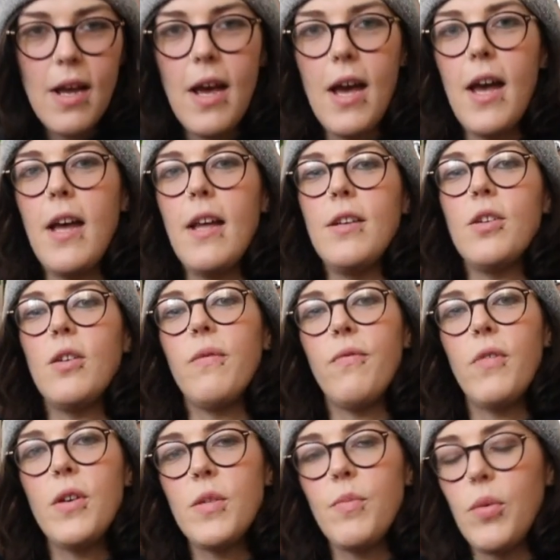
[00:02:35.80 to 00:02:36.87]
and her
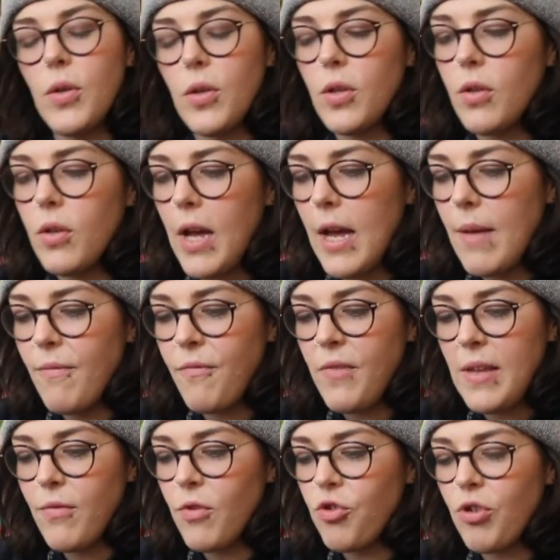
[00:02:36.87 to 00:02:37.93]
first book, um,
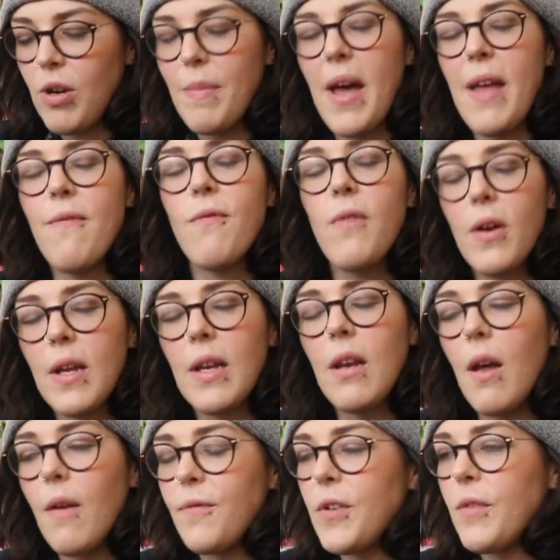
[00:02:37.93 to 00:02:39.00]
Fever Dream, I fucking
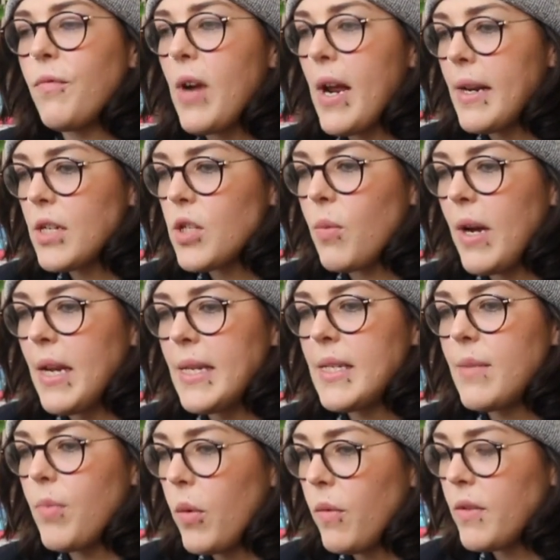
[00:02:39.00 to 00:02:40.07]
loved. I've read it
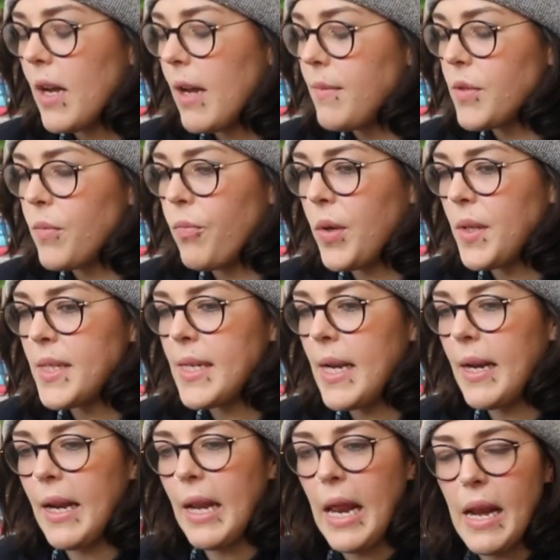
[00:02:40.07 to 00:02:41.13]
twice, both times in one
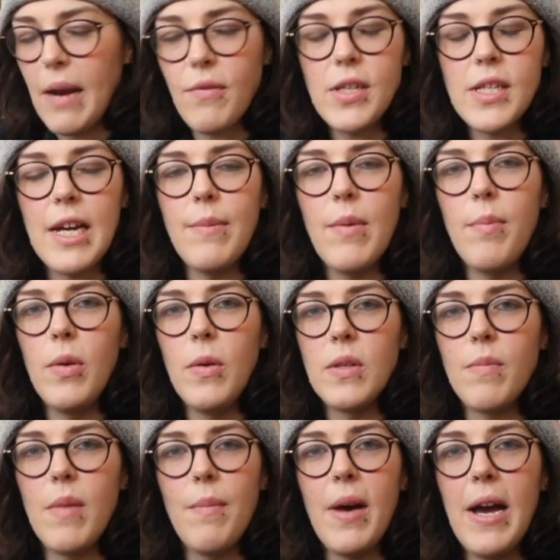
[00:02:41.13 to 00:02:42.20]
sitting, and every time it
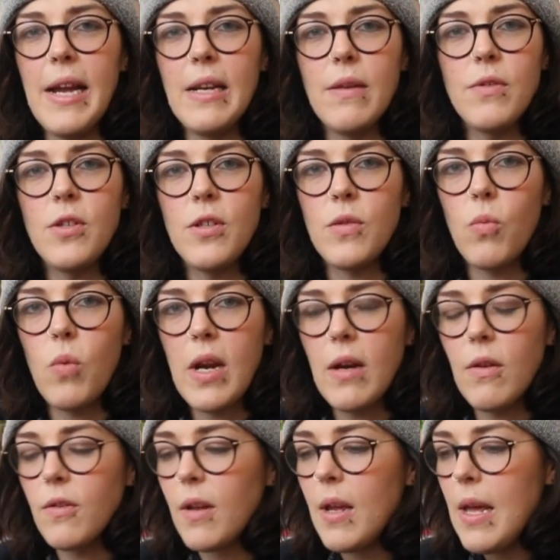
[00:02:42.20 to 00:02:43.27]
blows my mind. It was just
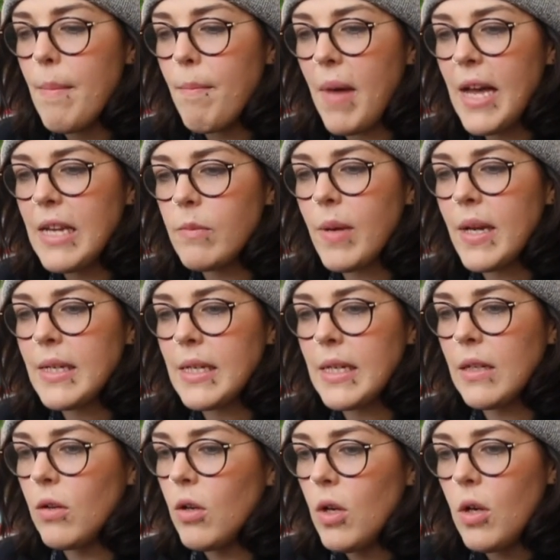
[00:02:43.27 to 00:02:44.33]
weird,
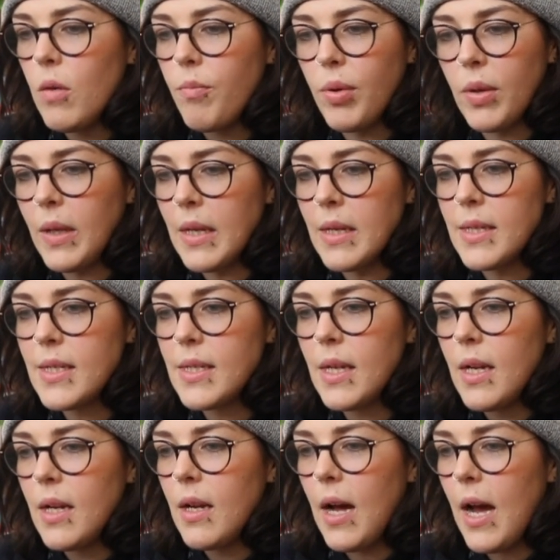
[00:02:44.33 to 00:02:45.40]
mind-bending brilliant,
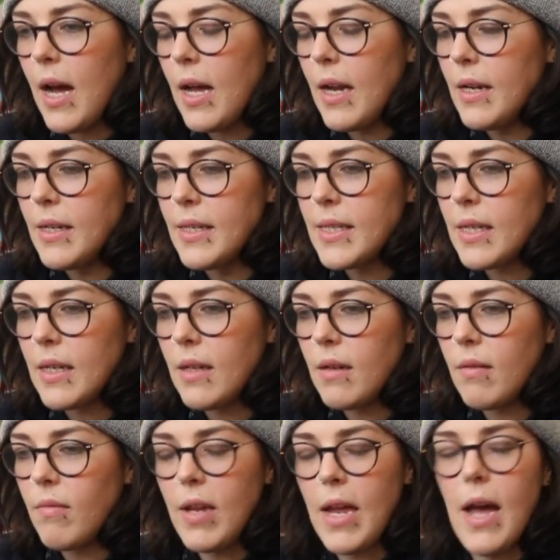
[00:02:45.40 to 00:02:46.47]
and
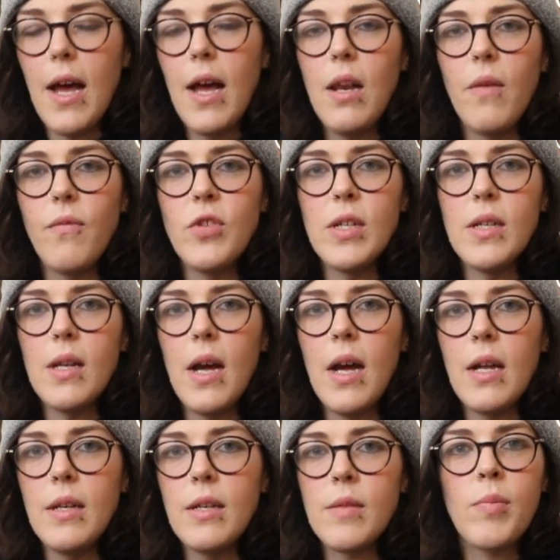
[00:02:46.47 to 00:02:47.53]
yeah, I loved it.
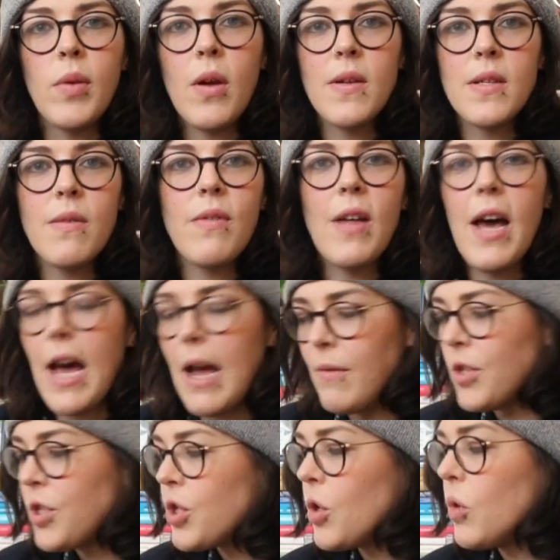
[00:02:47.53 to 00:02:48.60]
And because of that, I
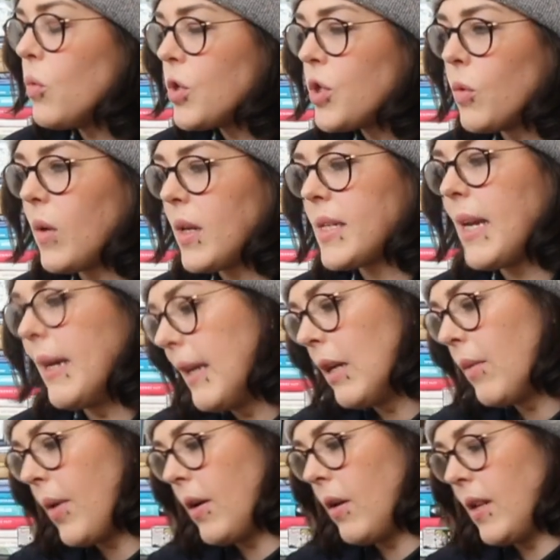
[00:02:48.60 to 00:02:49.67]
was so, so excited
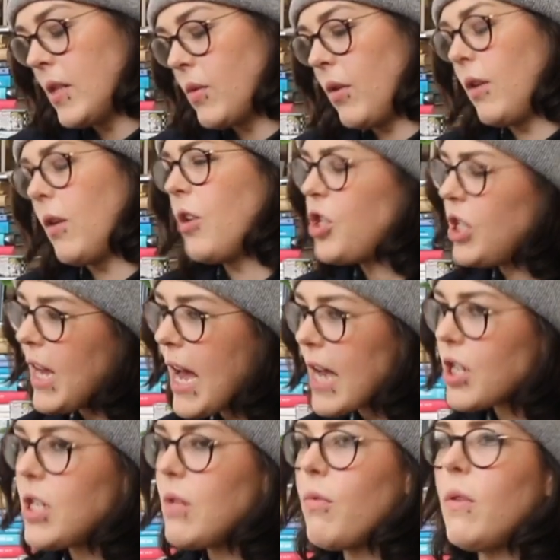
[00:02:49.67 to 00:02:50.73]
about this one. Now, she
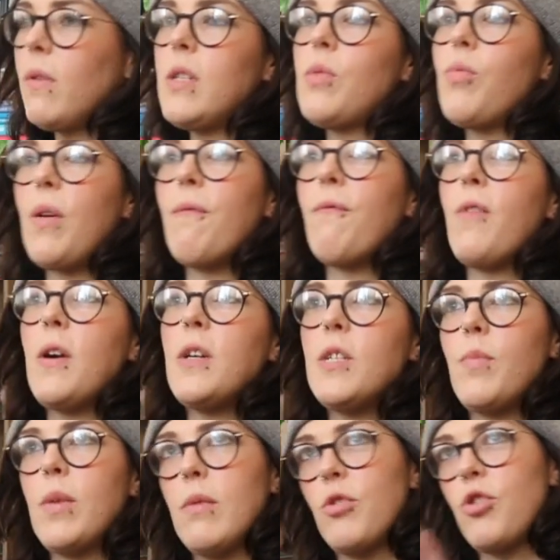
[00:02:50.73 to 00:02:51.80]
actually wrote this one
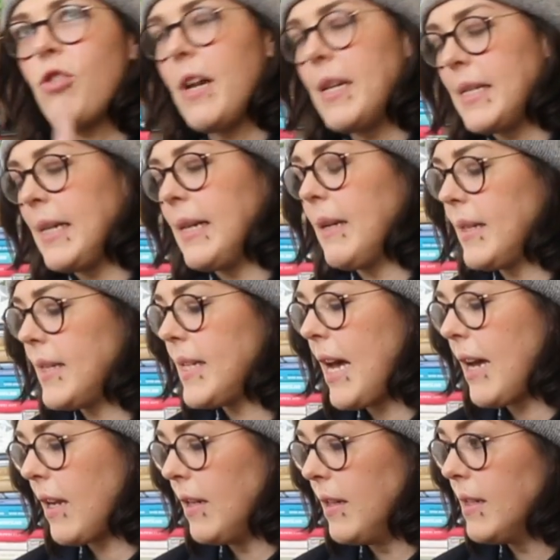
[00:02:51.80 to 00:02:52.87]
first, but it was translated
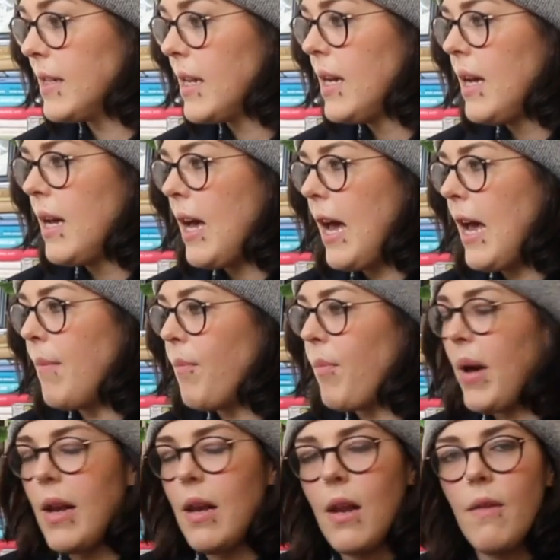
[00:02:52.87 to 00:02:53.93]
second. Um,
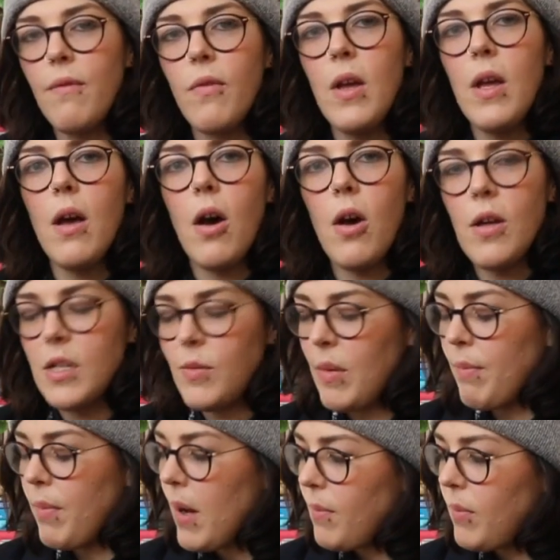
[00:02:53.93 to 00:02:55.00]
but I love how it's
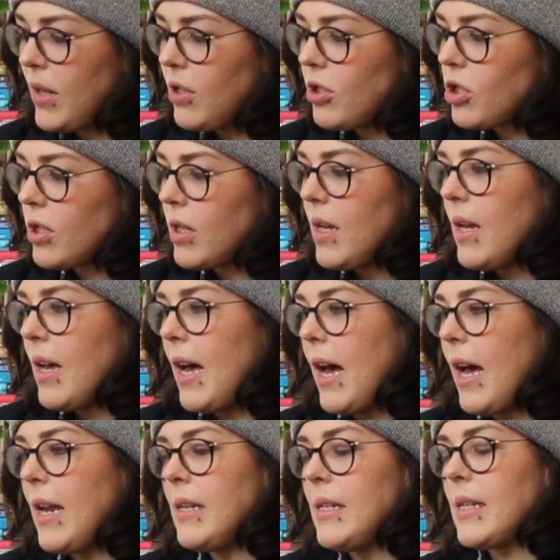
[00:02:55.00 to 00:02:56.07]
been published
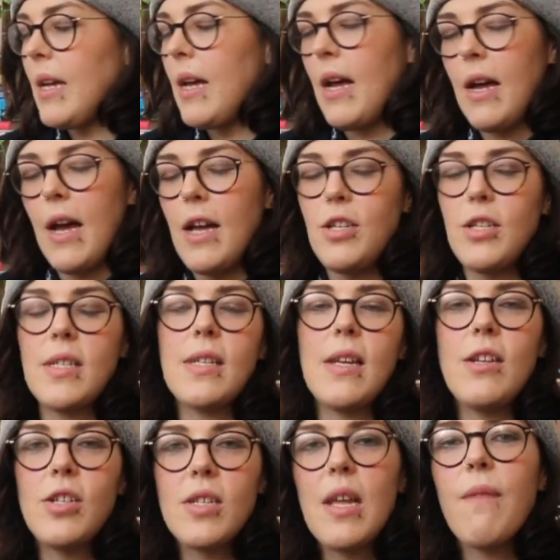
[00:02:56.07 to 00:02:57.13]
and uh, I just
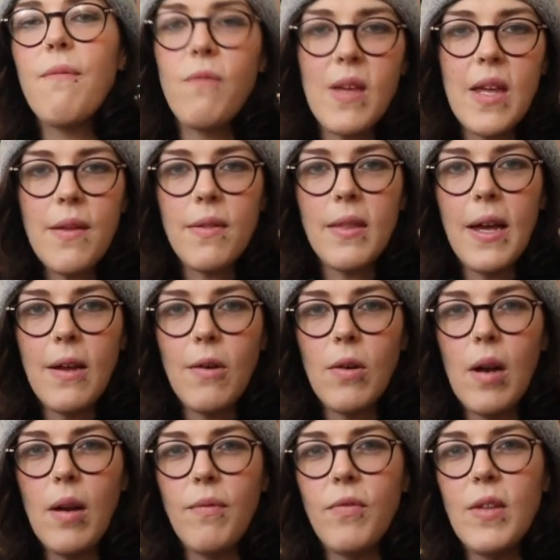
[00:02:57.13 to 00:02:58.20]
I just have faith that I'm going
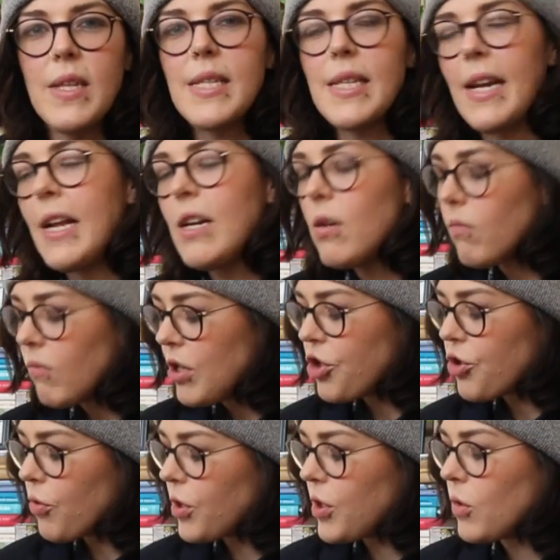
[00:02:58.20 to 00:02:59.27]
to love this and I don't read
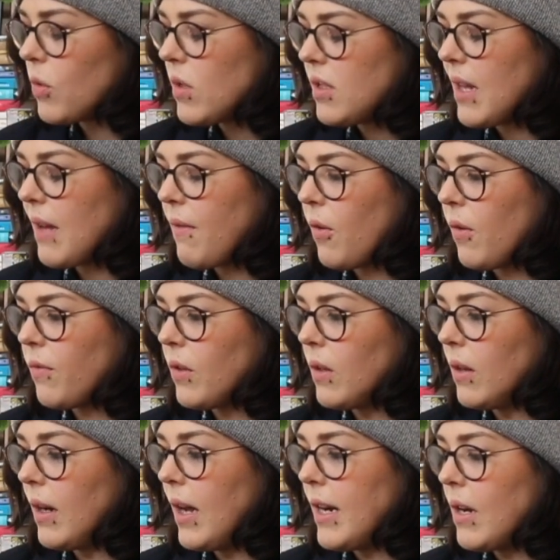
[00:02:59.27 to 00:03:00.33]
short stories that
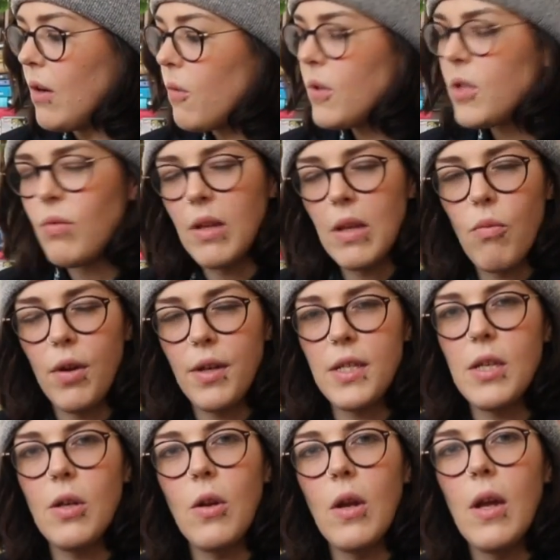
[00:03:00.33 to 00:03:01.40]
often and I always really want
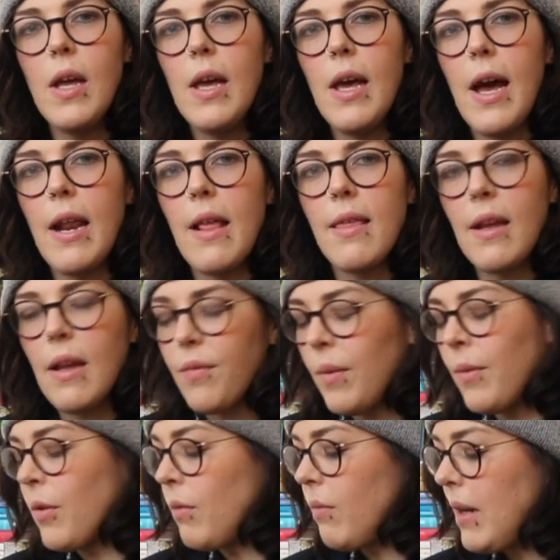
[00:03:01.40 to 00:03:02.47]
to and I think if
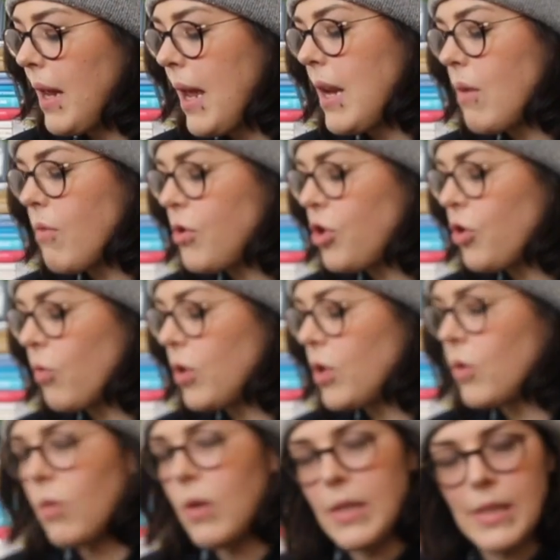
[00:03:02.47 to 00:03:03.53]
I'm going to read anyone's short
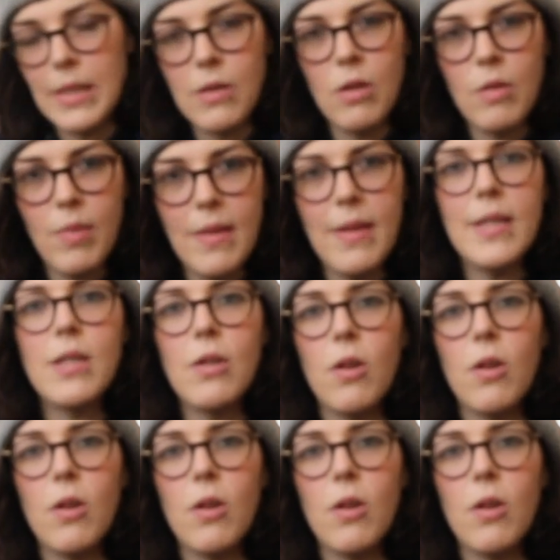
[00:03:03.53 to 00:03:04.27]
stories it's going to be this